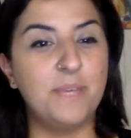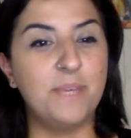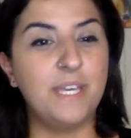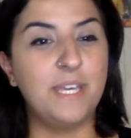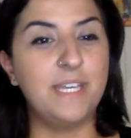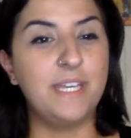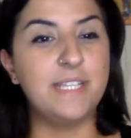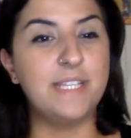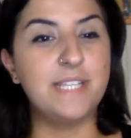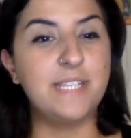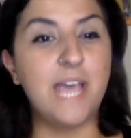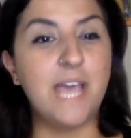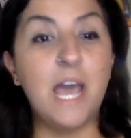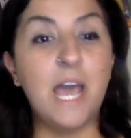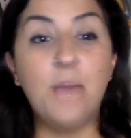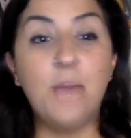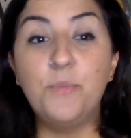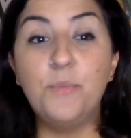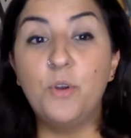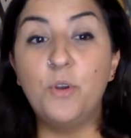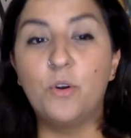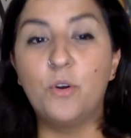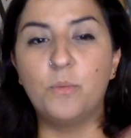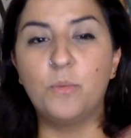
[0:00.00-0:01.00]
is
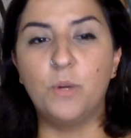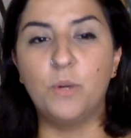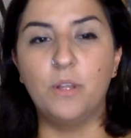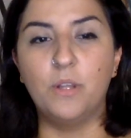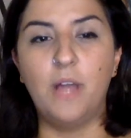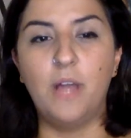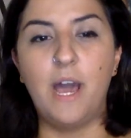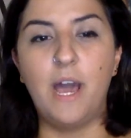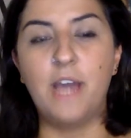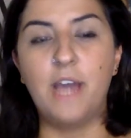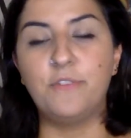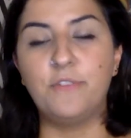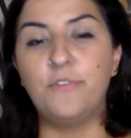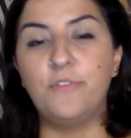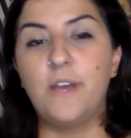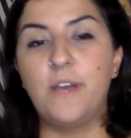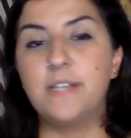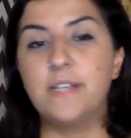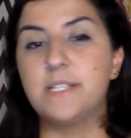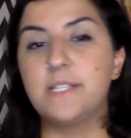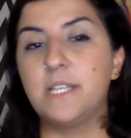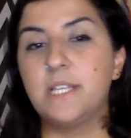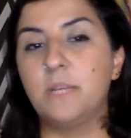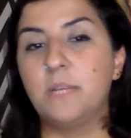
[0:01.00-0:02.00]
abnormal high
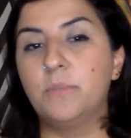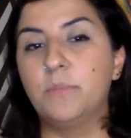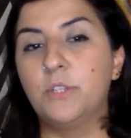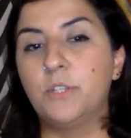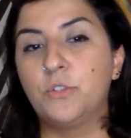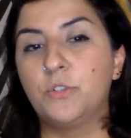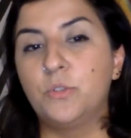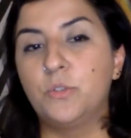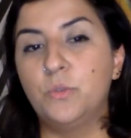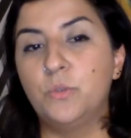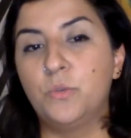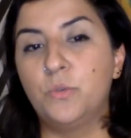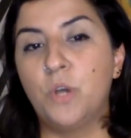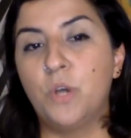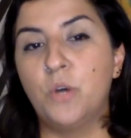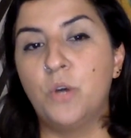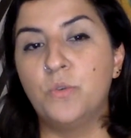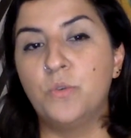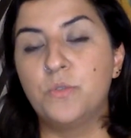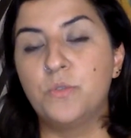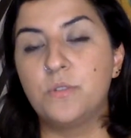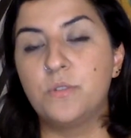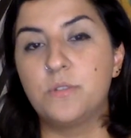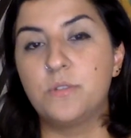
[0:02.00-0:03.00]
fasting blood
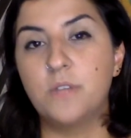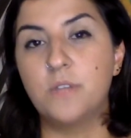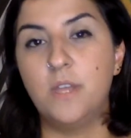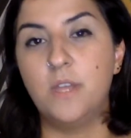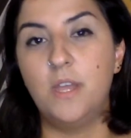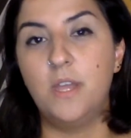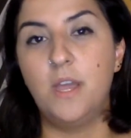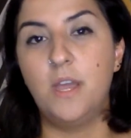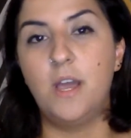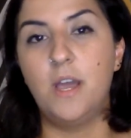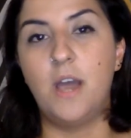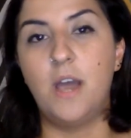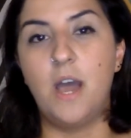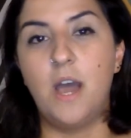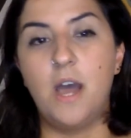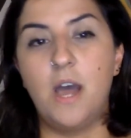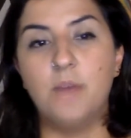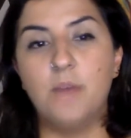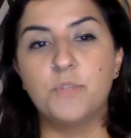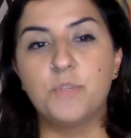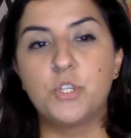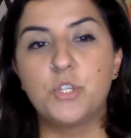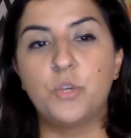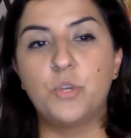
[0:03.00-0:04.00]
glucose.
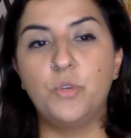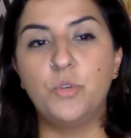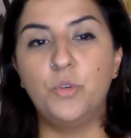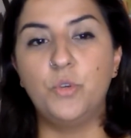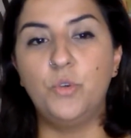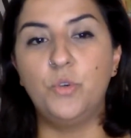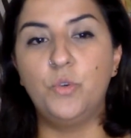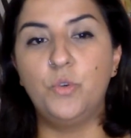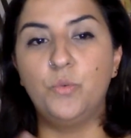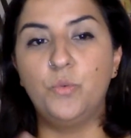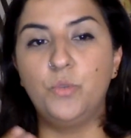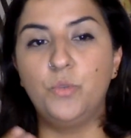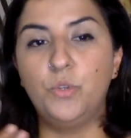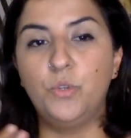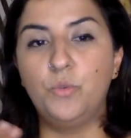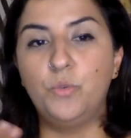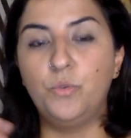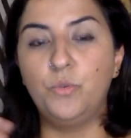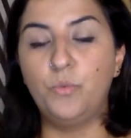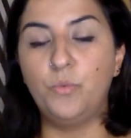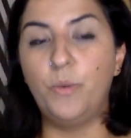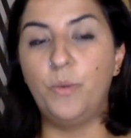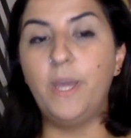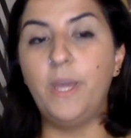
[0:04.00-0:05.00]
So
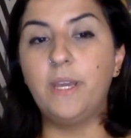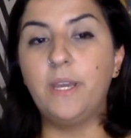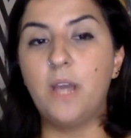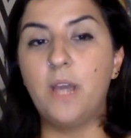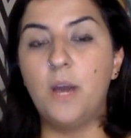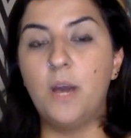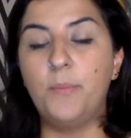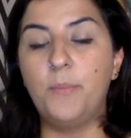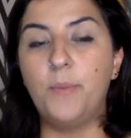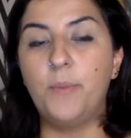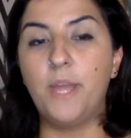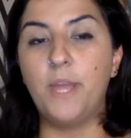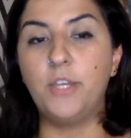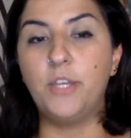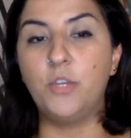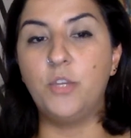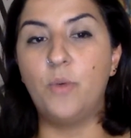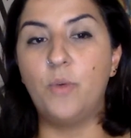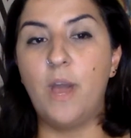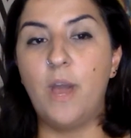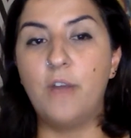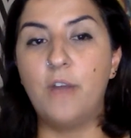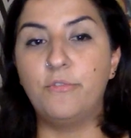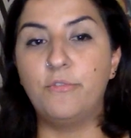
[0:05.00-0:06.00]
you wake up and you
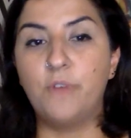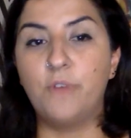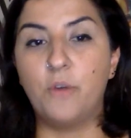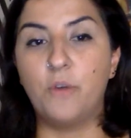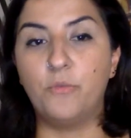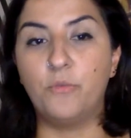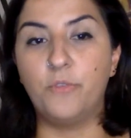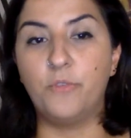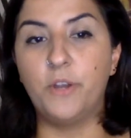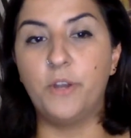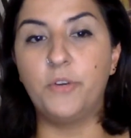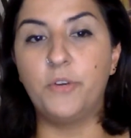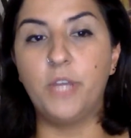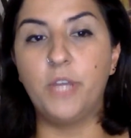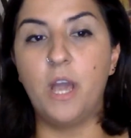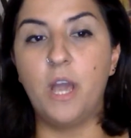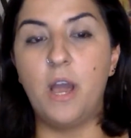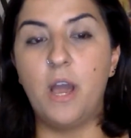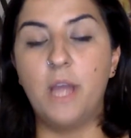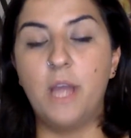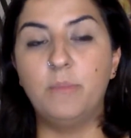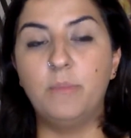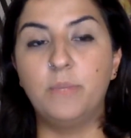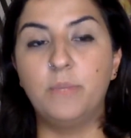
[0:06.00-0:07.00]
have a very
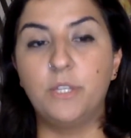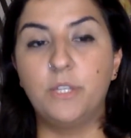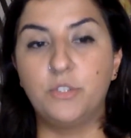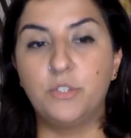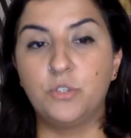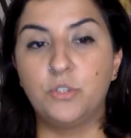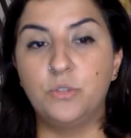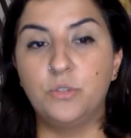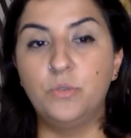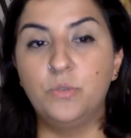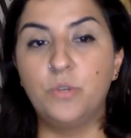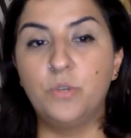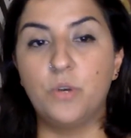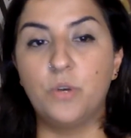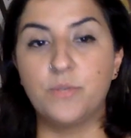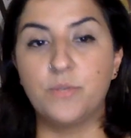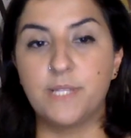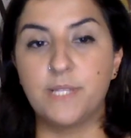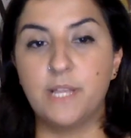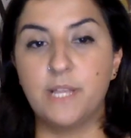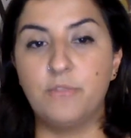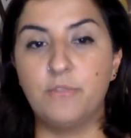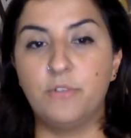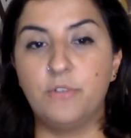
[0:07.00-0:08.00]
high blood glucose
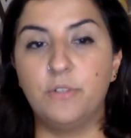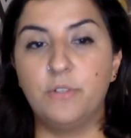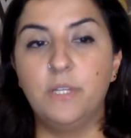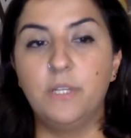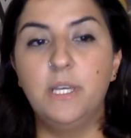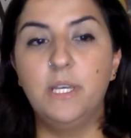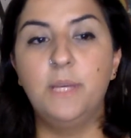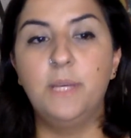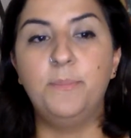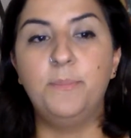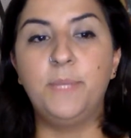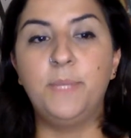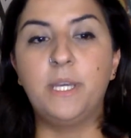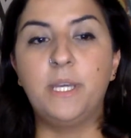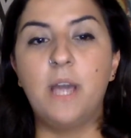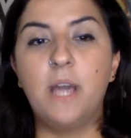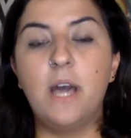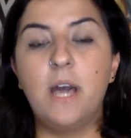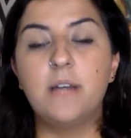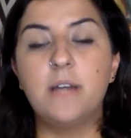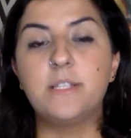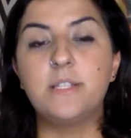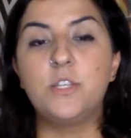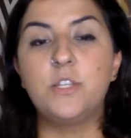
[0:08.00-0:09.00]
level
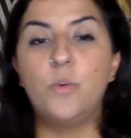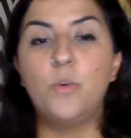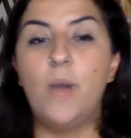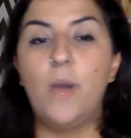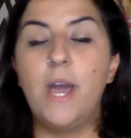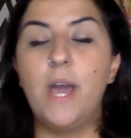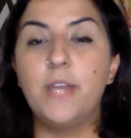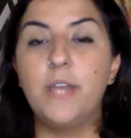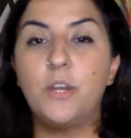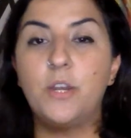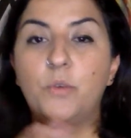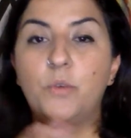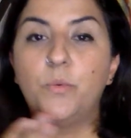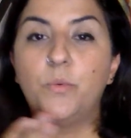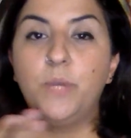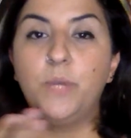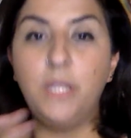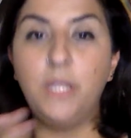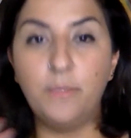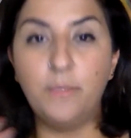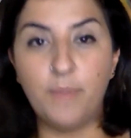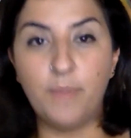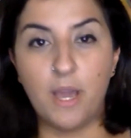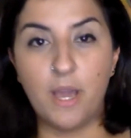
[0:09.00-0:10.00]
because you had a
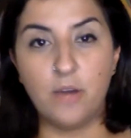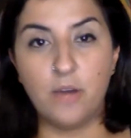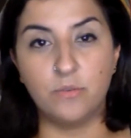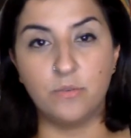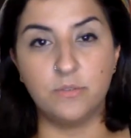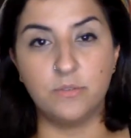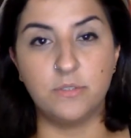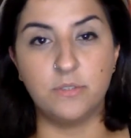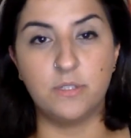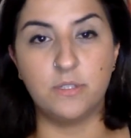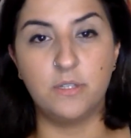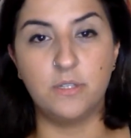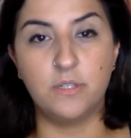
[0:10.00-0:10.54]
rebound